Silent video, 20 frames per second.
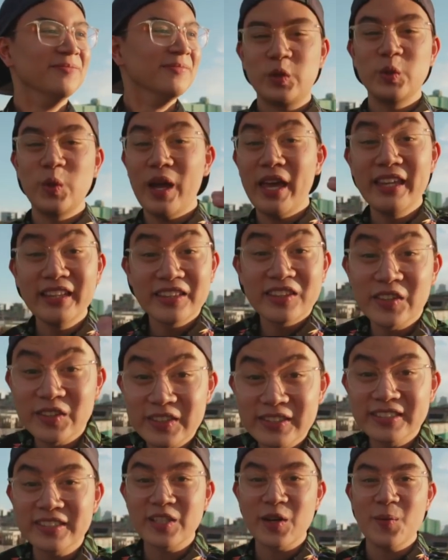To
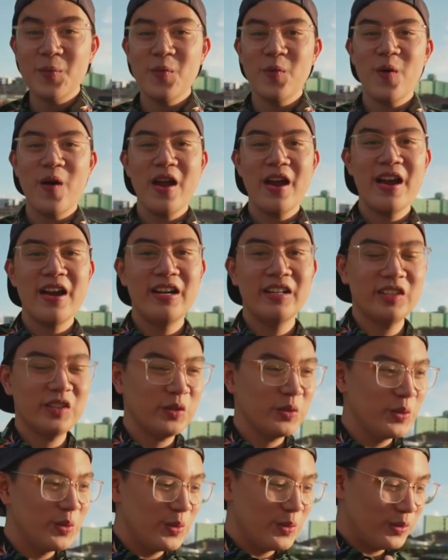intern somewhere,
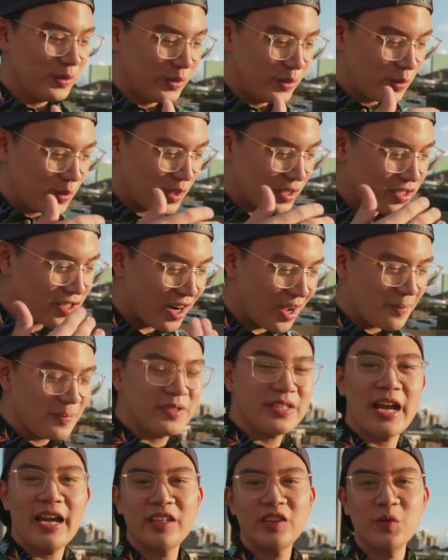to do a job
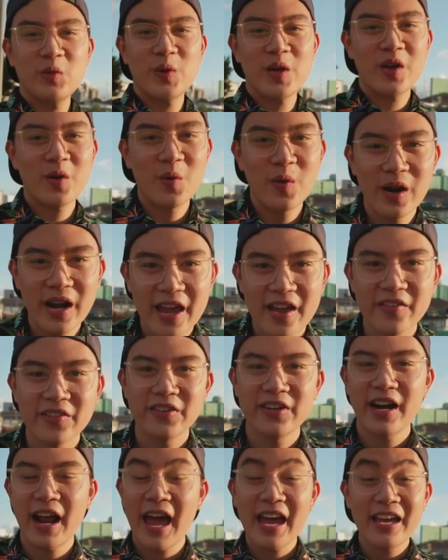shadowing,
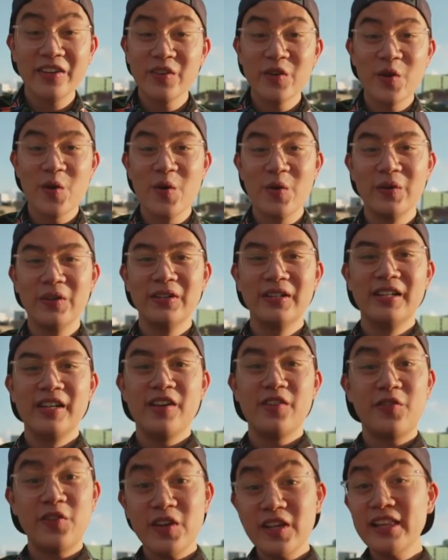whatever. I don't know.
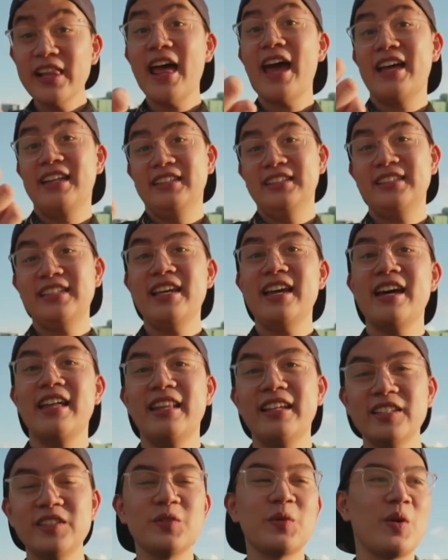Freelance, yeah,
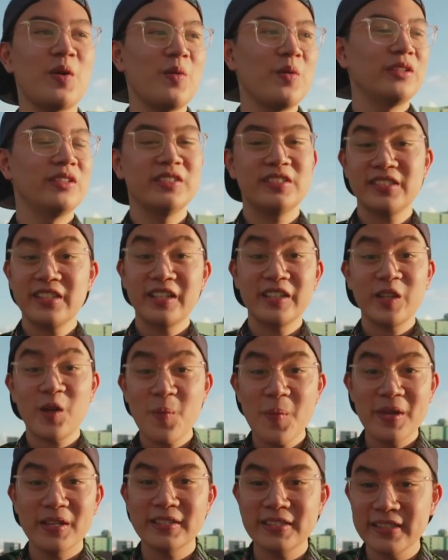that's one way to start
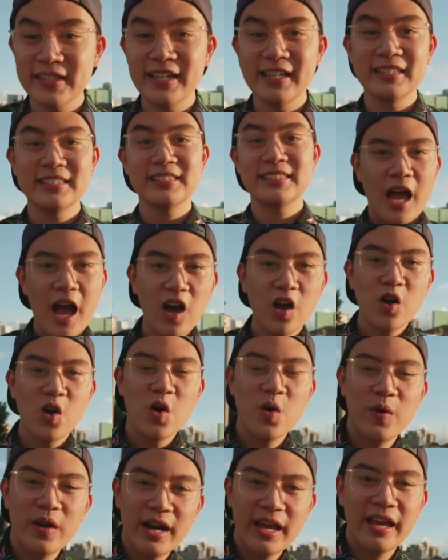a business.
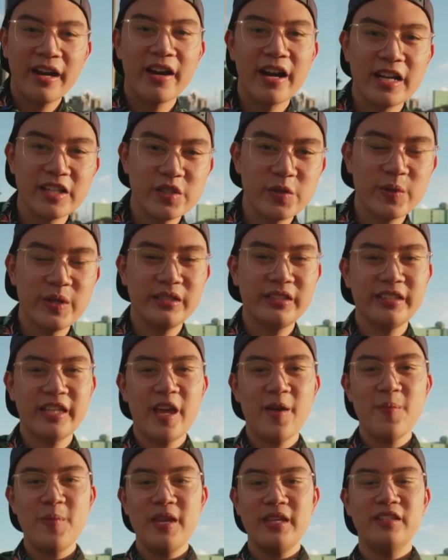Ako, when I graduated,
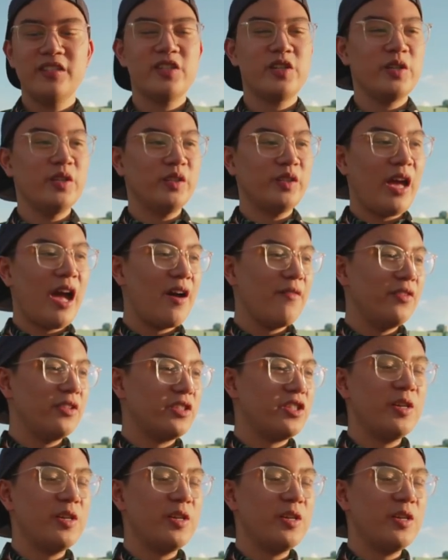I made sure to have a